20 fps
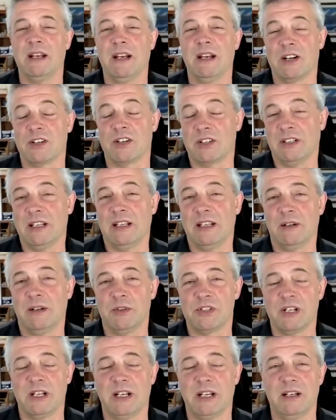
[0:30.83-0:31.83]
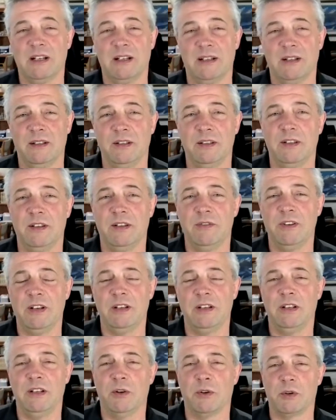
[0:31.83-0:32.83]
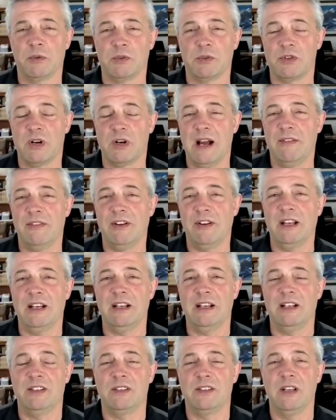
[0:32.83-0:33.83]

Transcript: Actually, there was the owner was driving it.